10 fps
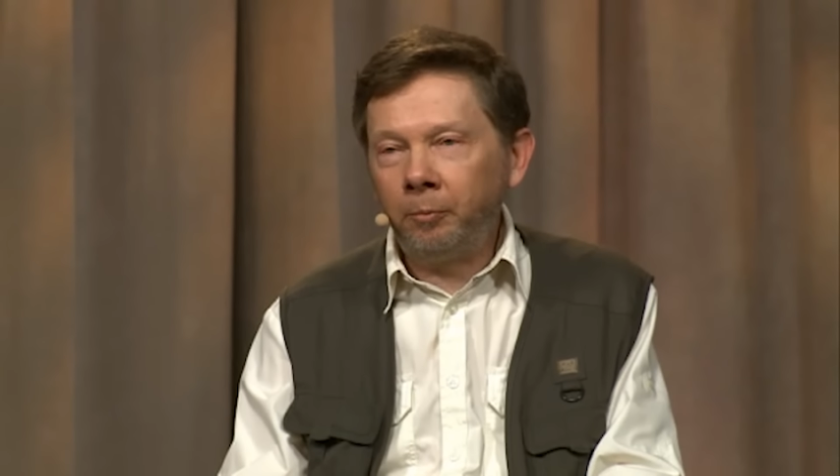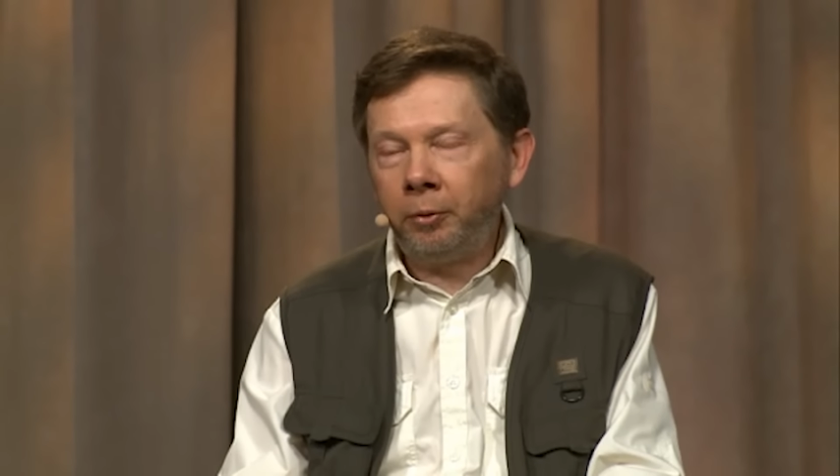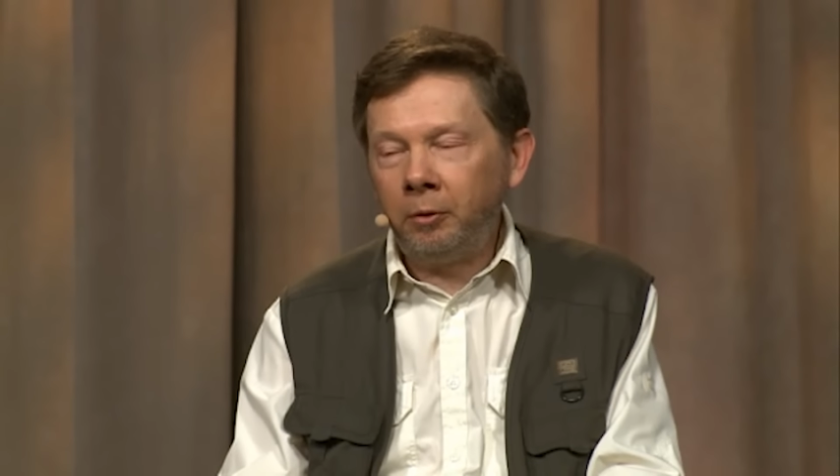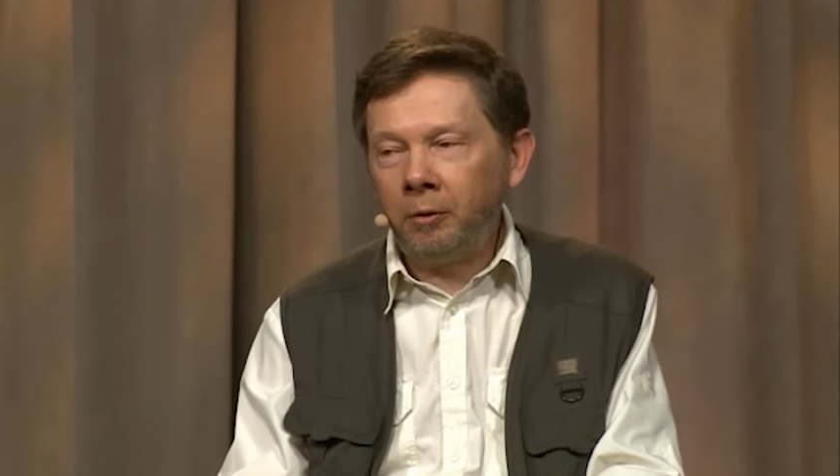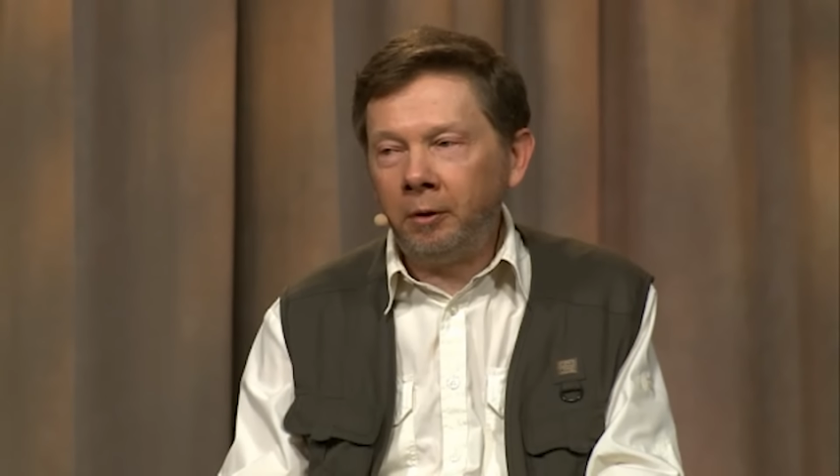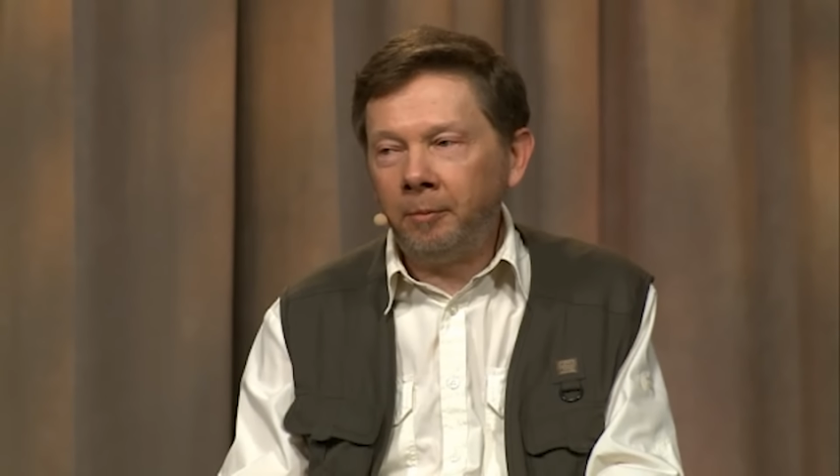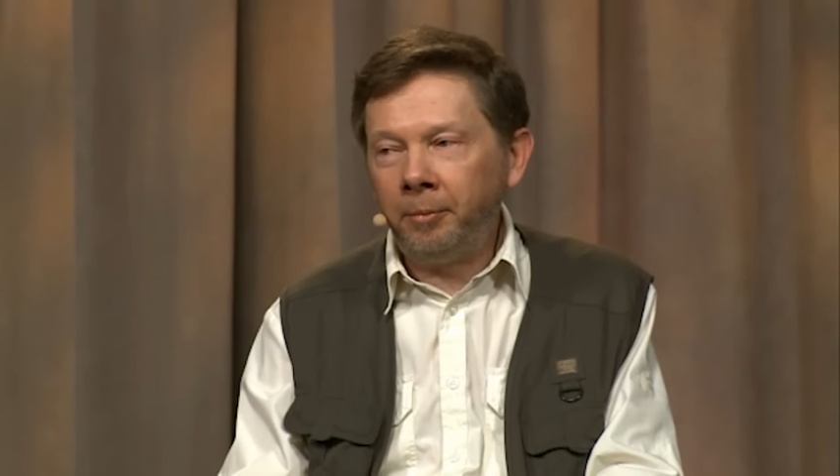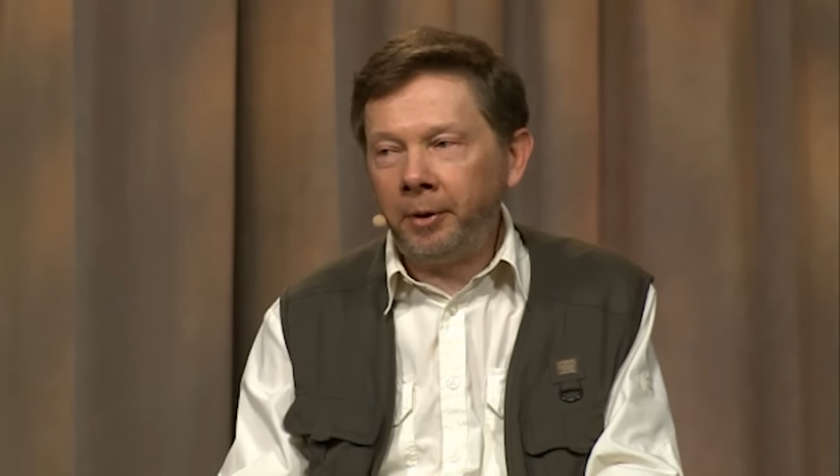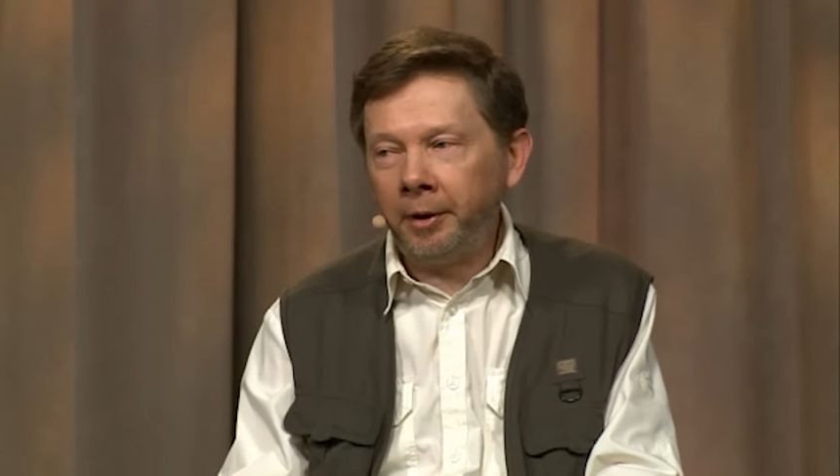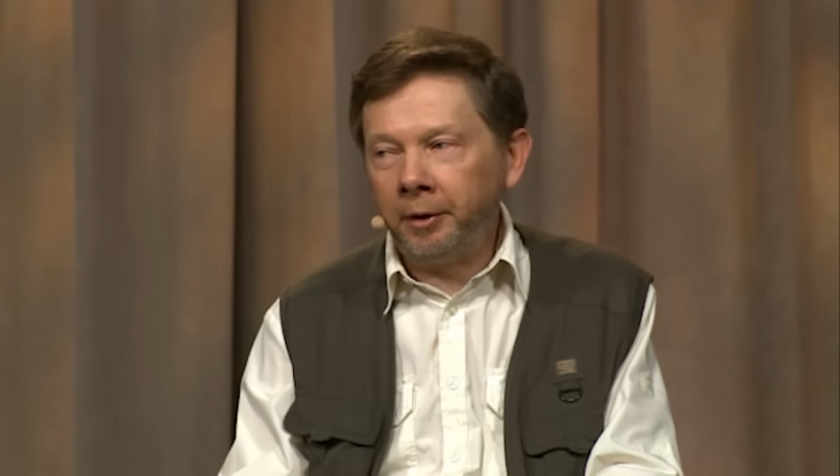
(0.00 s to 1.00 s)
Paul
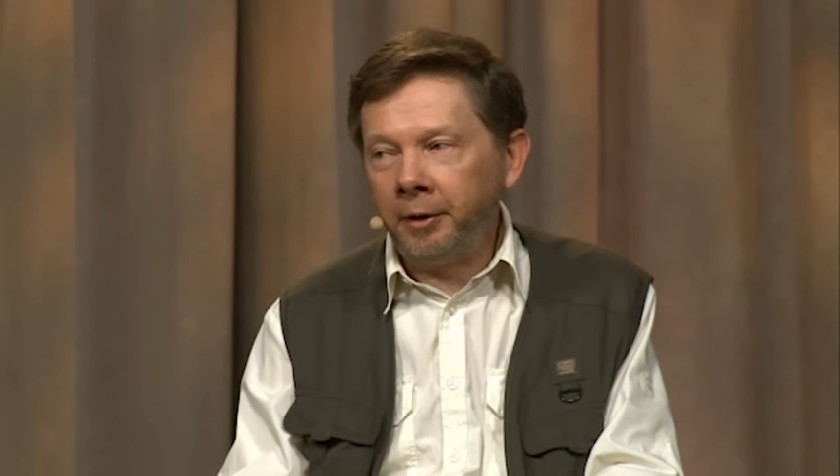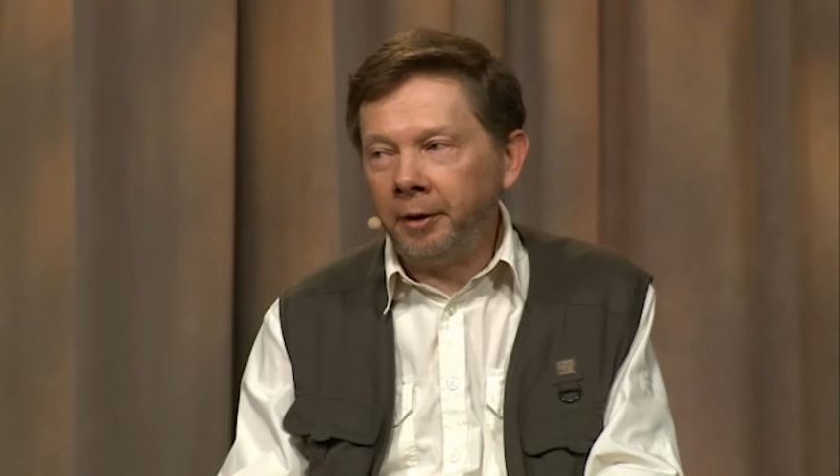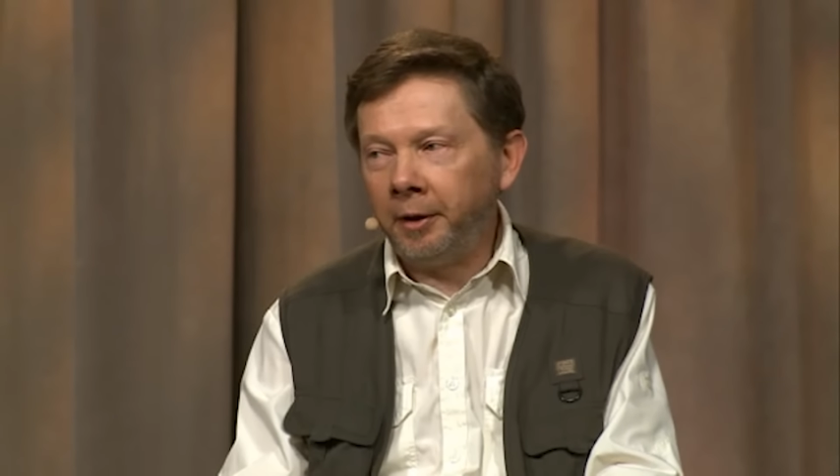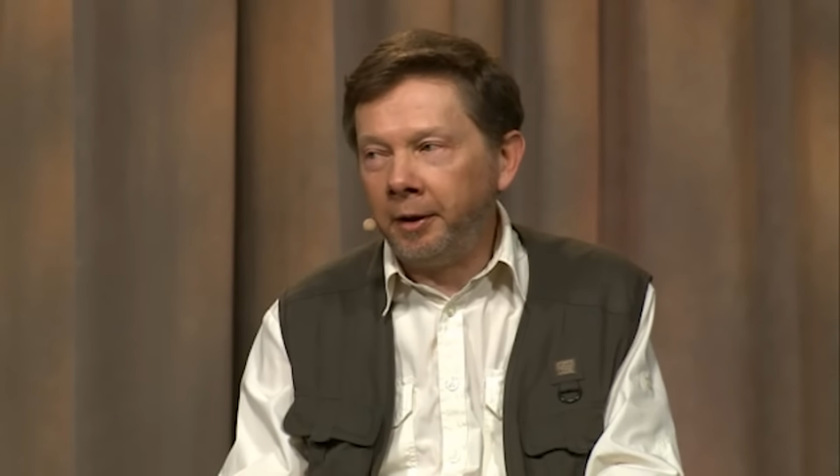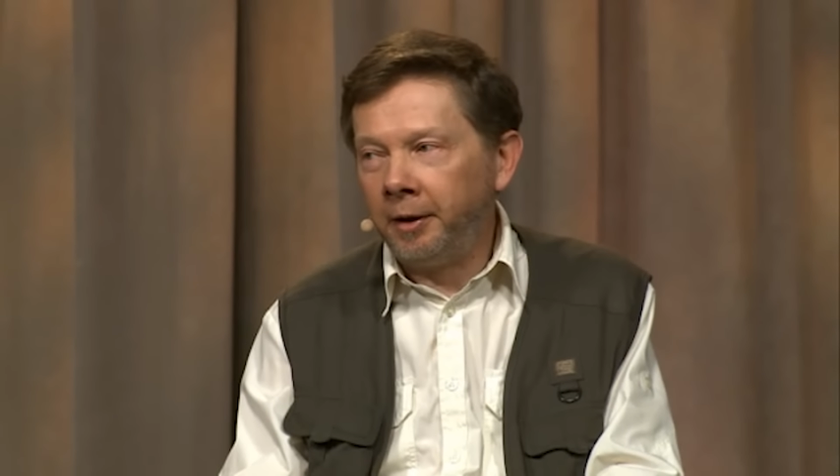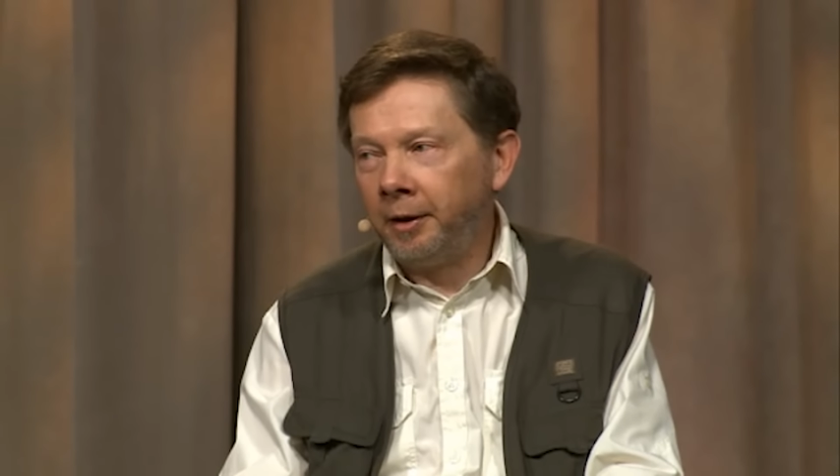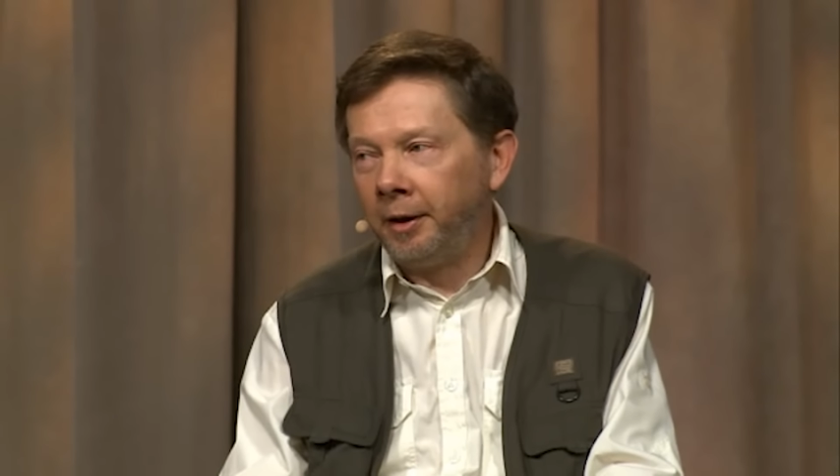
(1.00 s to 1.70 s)
Brunton.